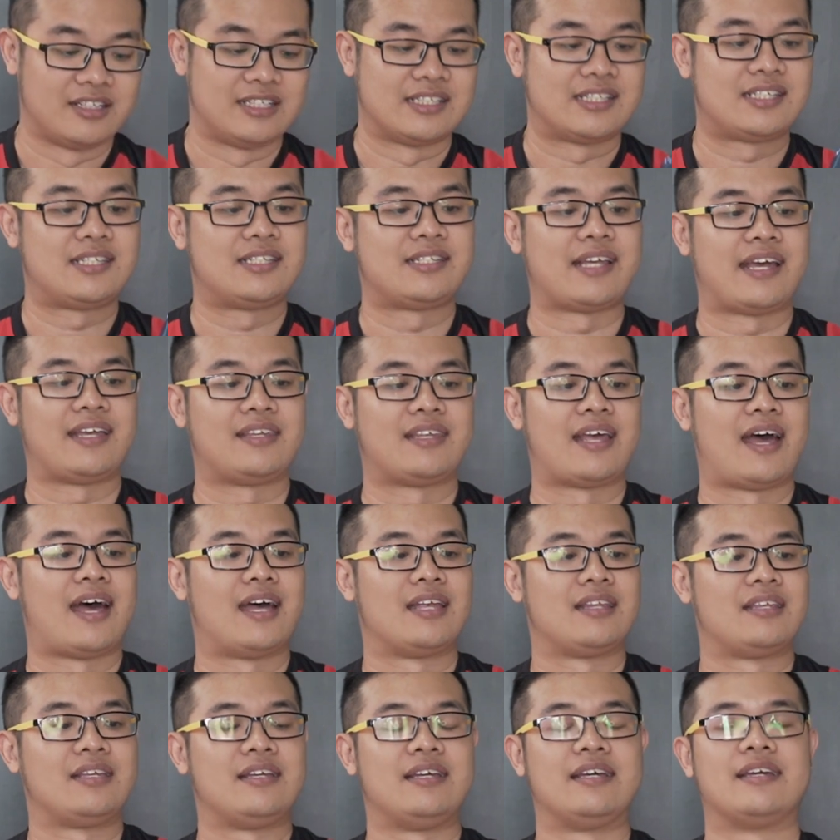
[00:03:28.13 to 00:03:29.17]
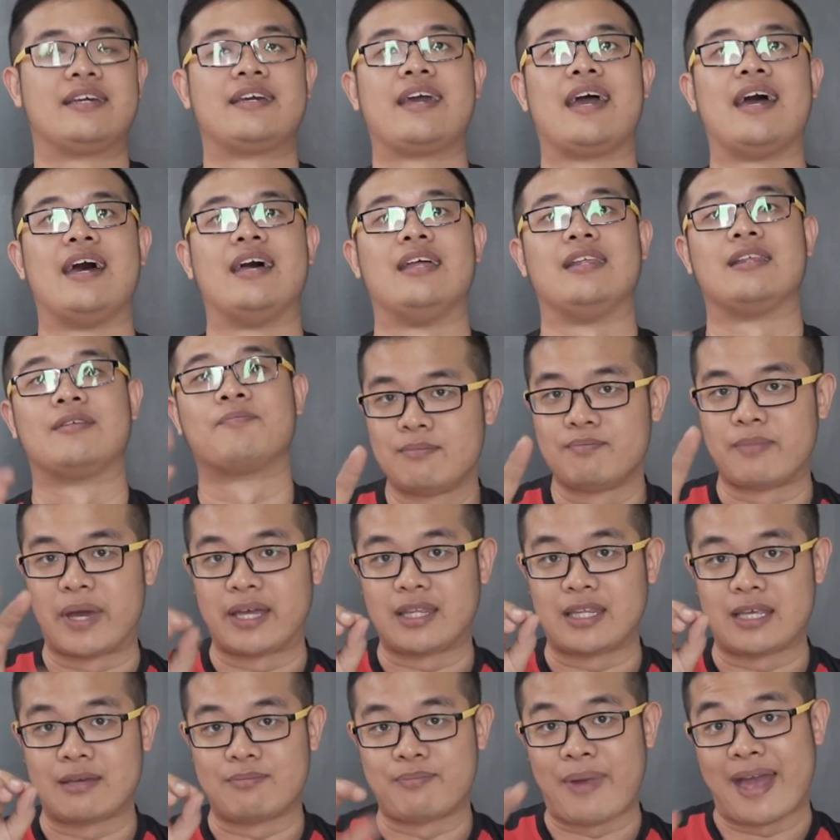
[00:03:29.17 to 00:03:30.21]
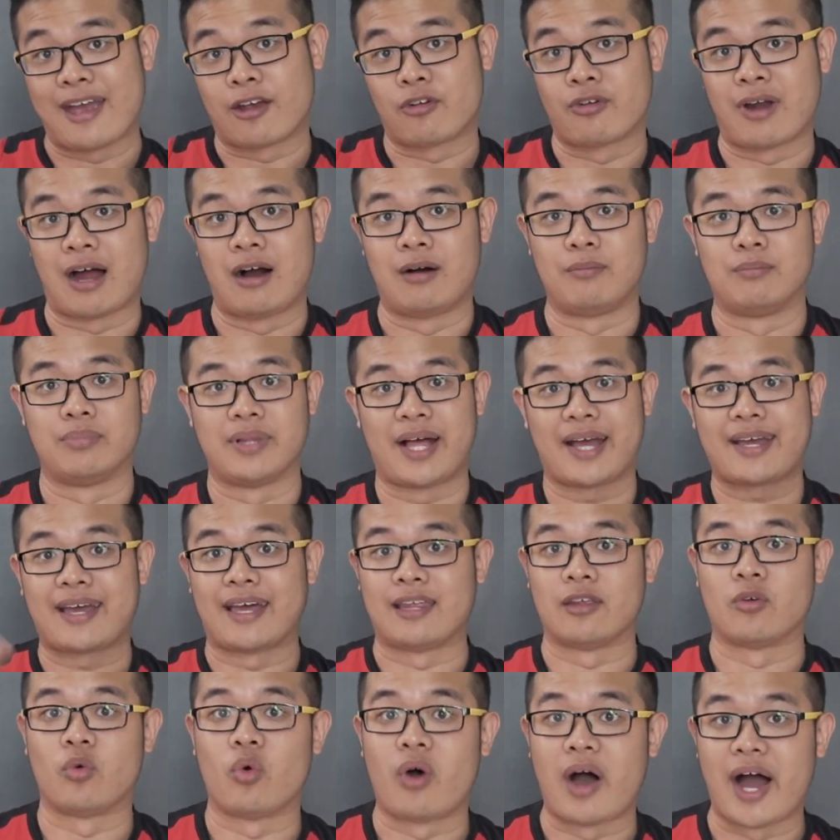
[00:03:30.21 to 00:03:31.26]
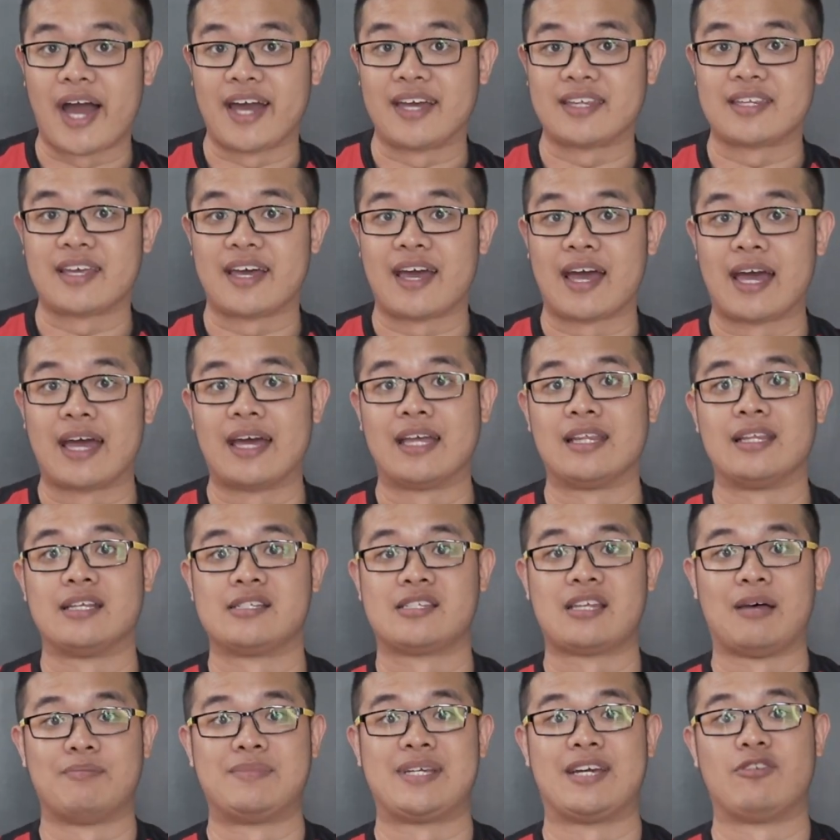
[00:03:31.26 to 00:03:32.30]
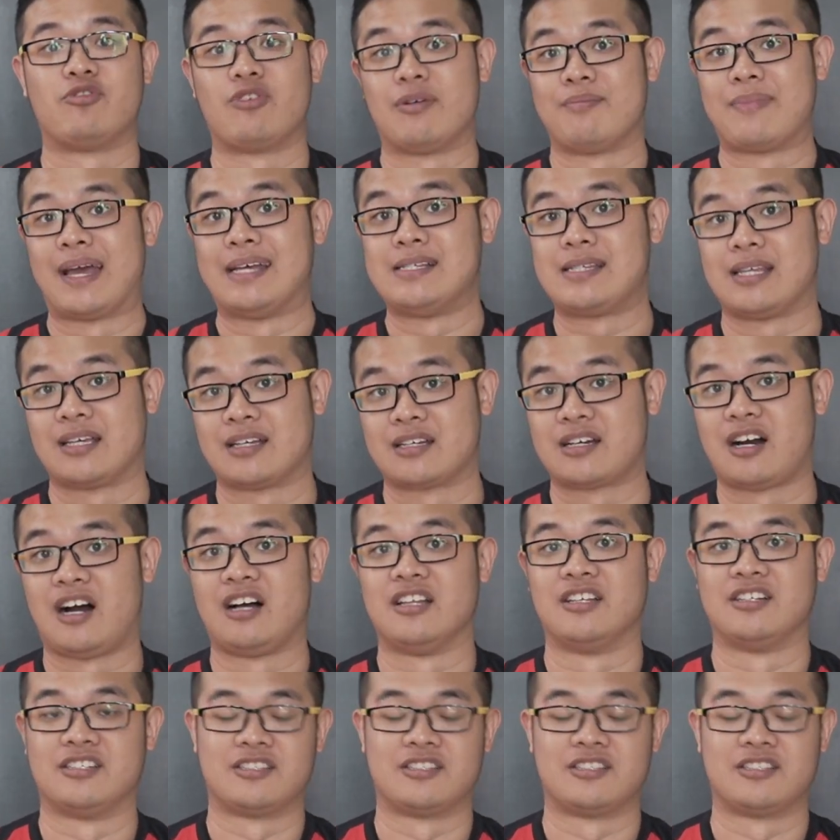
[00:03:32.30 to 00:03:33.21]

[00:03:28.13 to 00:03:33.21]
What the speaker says: It said that it can make the background black and white and the subject remains in color.